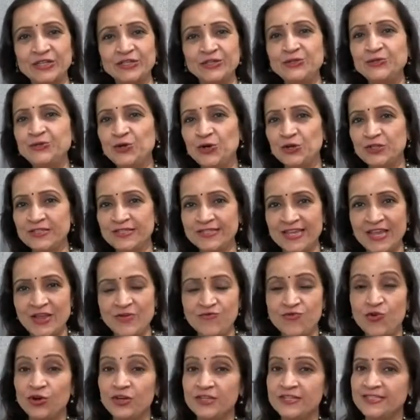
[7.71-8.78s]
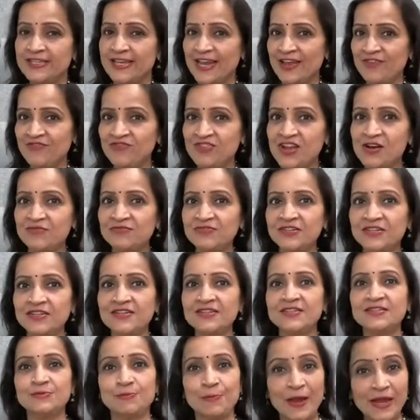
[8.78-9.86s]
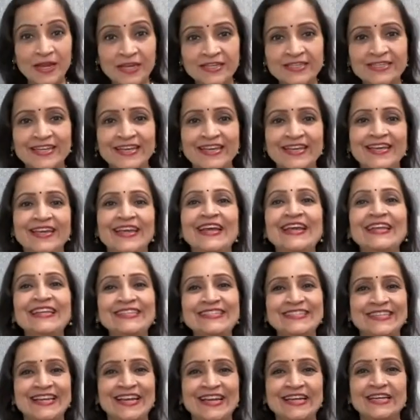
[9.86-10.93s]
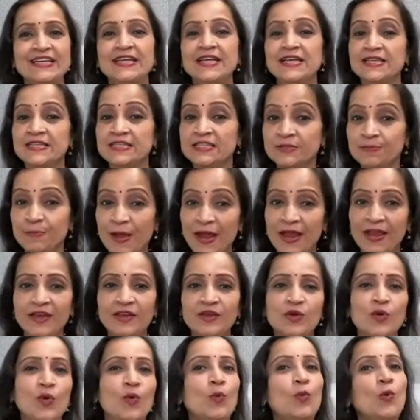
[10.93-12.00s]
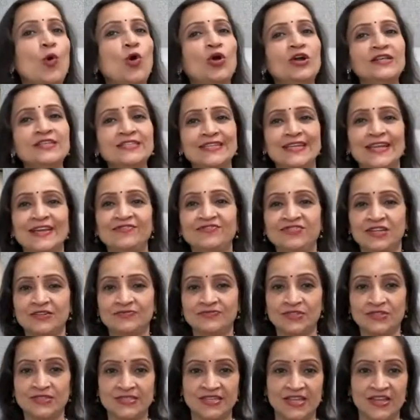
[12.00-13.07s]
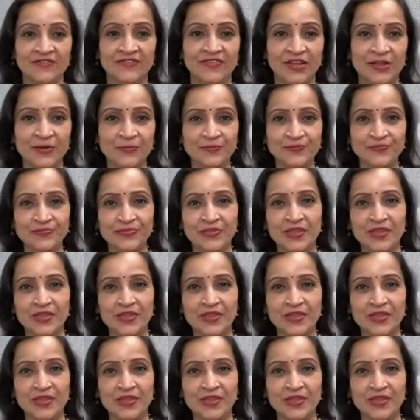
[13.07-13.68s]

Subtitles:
do not see what is left after spending, instead, spend what is left after saving.